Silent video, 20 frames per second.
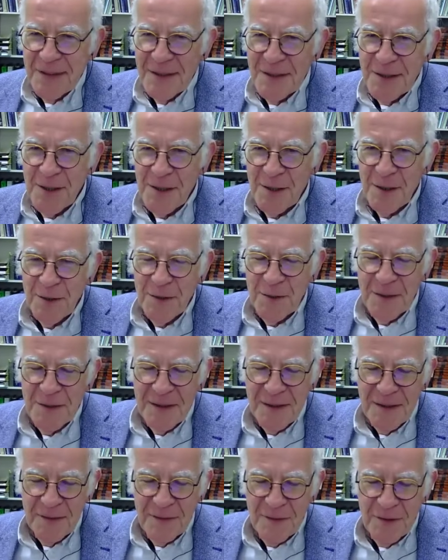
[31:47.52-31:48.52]
So
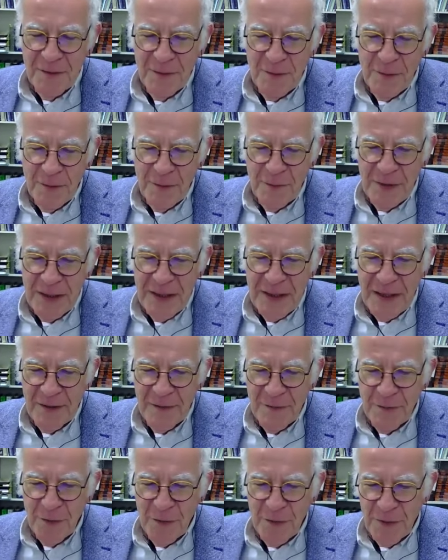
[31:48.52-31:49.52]
we
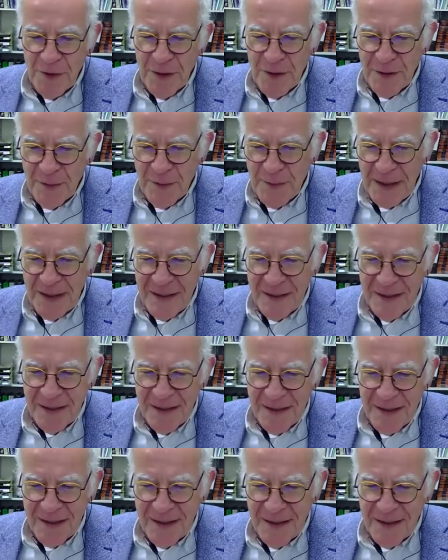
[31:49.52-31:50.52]
can wonder
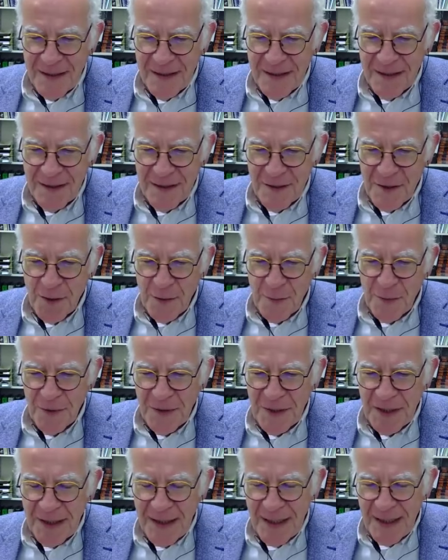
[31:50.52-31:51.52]
whether
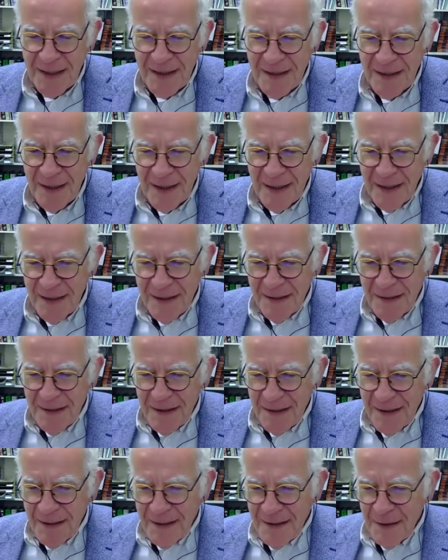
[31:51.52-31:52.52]
somebody can
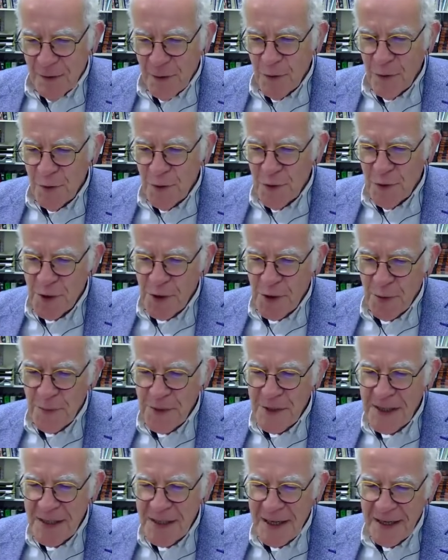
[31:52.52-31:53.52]
rule
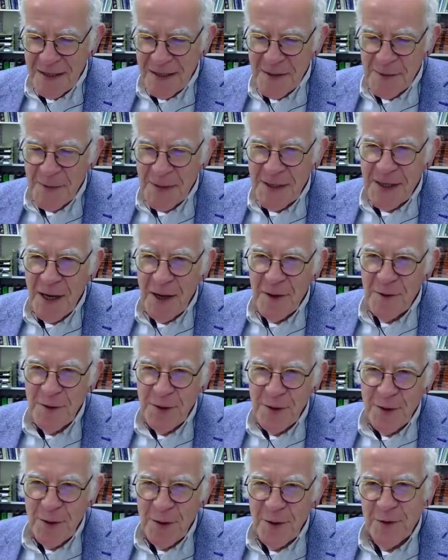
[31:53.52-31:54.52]
some states
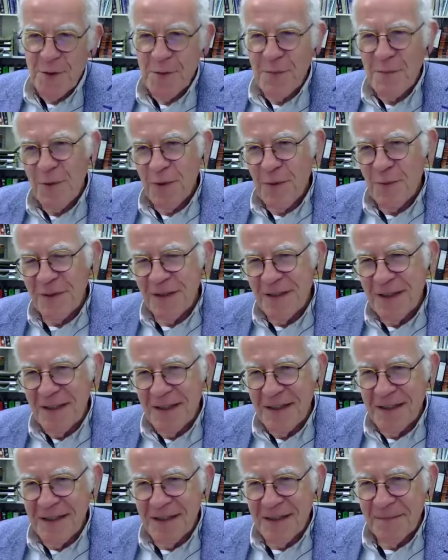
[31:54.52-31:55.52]
without those
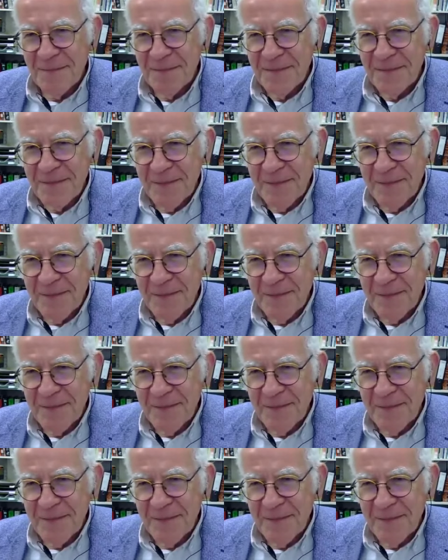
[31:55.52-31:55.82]
properties.